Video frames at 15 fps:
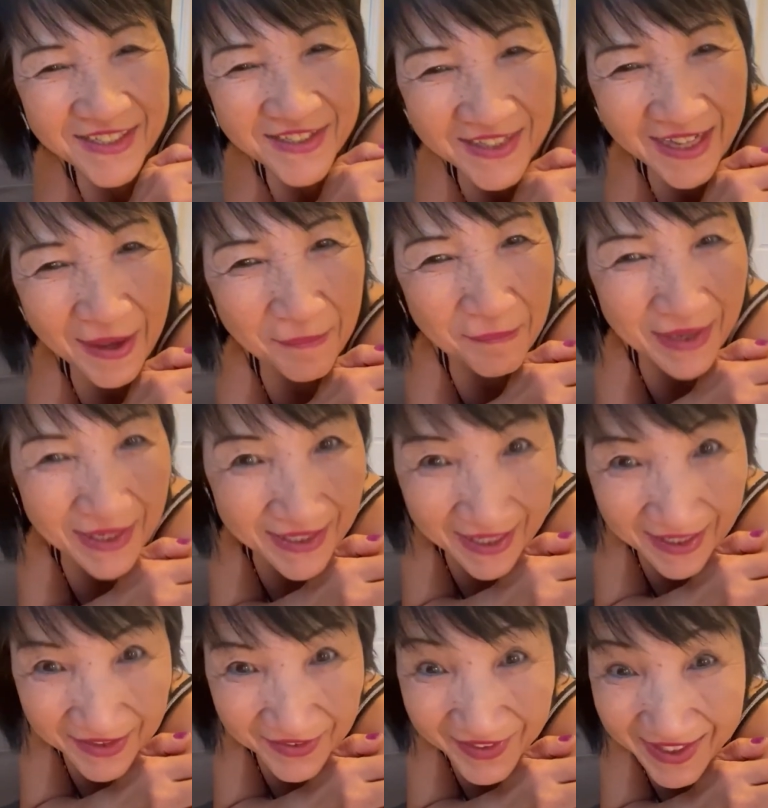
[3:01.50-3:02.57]
you on my
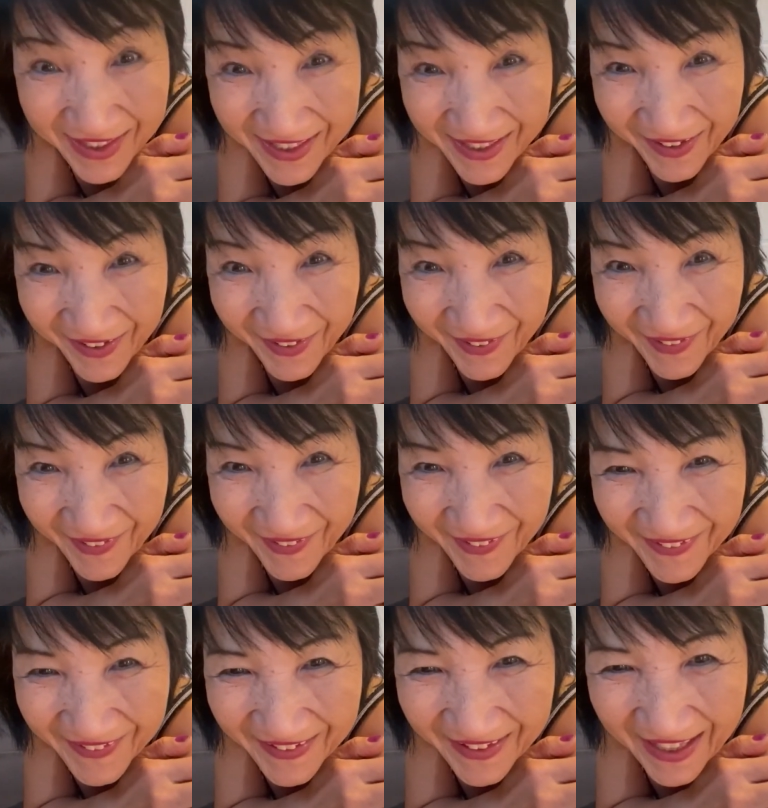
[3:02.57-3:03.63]
next
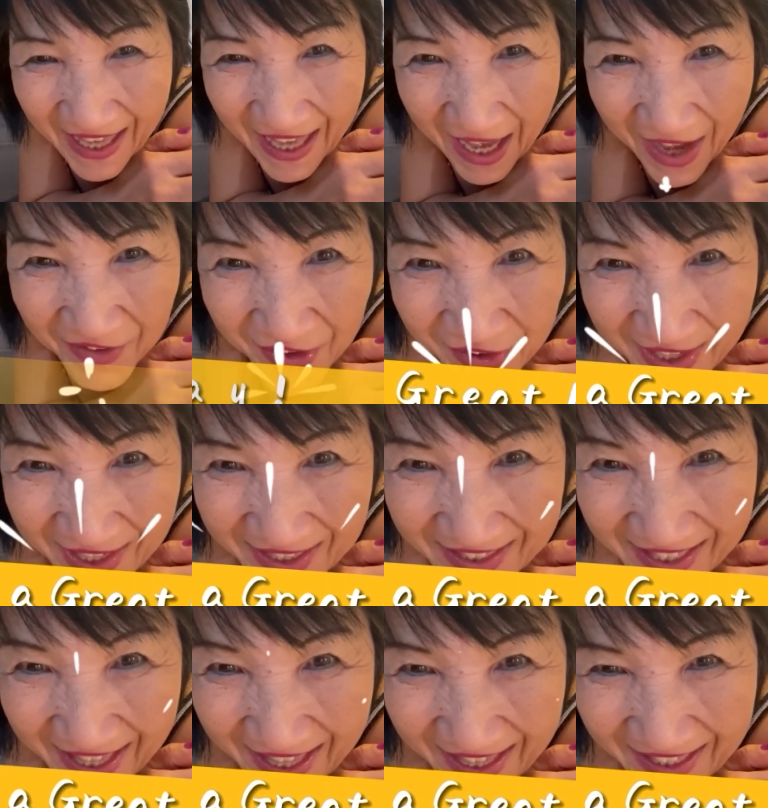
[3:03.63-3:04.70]
video. Have a great
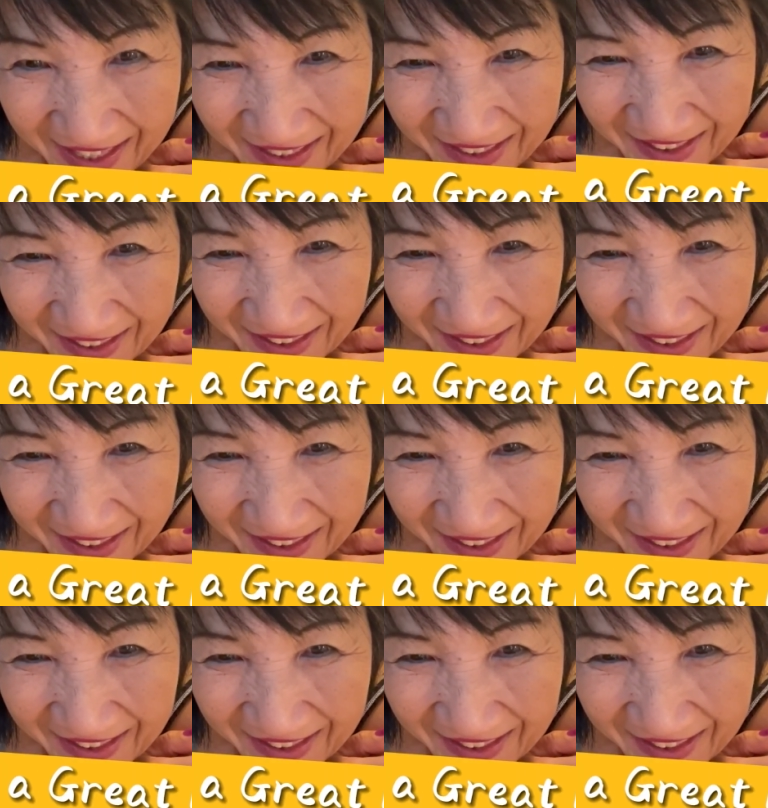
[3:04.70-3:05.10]
day.